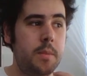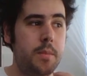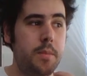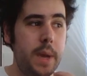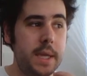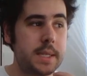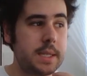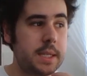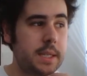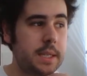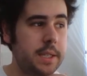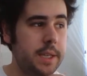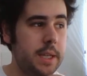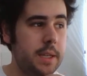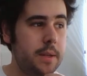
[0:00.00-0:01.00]

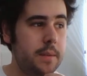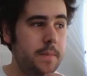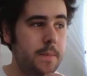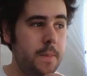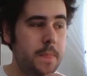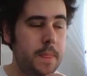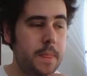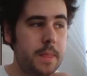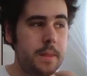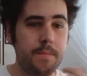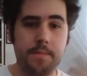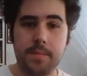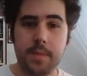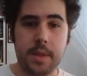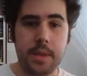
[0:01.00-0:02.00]
basically
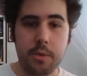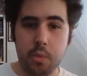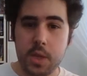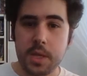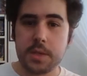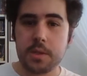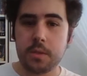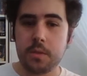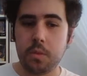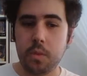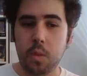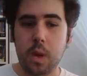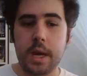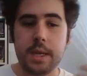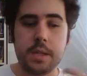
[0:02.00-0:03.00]
the reason
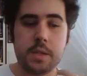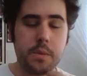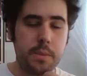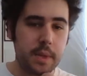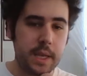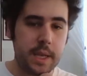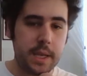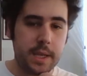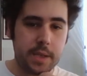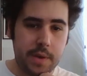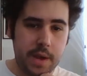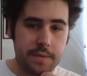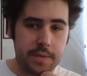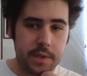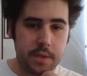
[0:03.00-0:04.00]
why to play
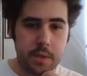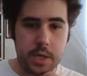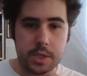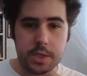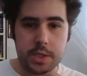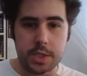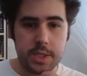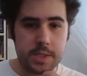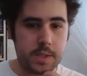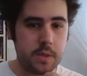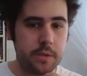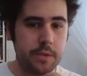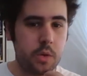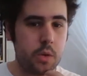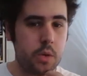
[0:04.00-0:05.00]
Gravity Rush is,
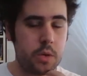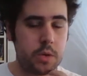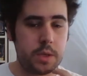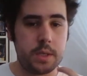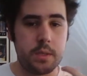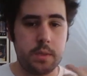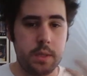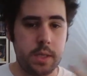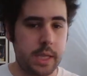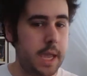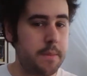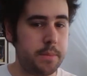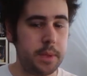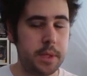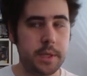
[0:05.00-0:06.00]
of course, the
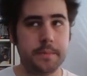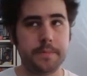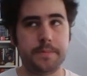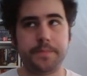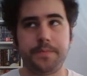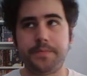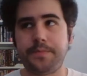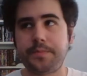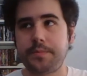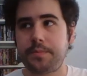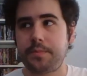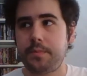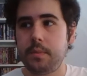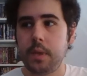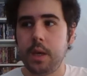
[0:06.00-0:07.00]
gameplay.
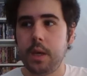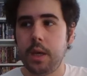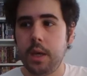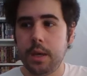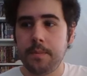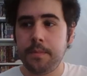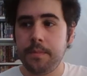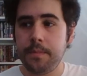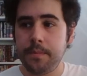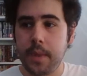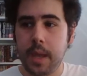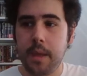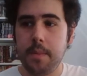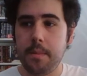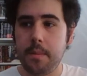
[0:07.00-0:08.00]
Um,
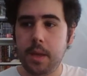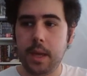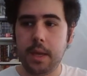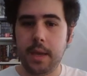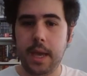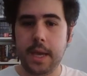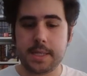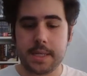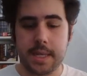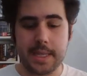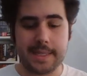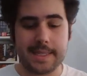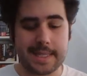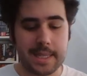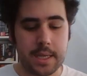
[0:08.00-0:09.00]
as
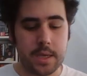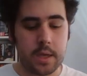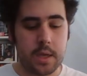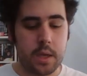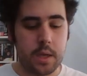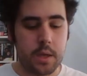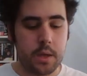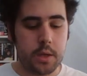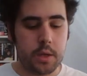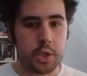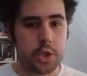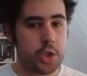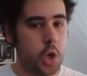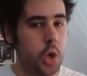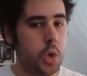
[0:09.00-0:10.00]
it
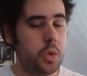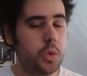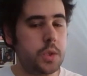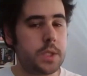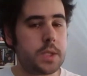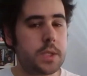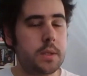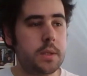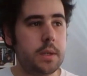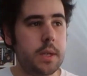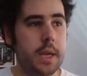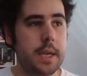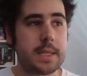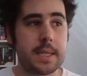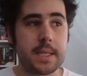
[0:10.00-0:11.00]
shows,
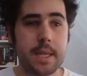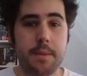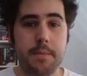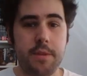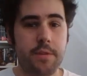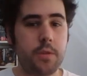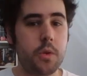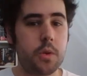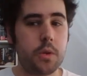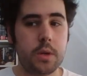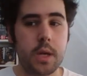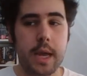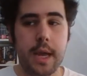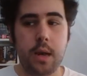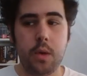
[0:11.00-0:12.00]
as I said
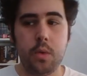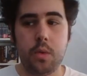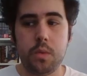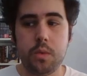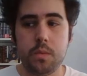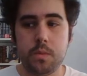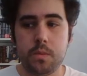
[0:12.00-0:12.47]
before, how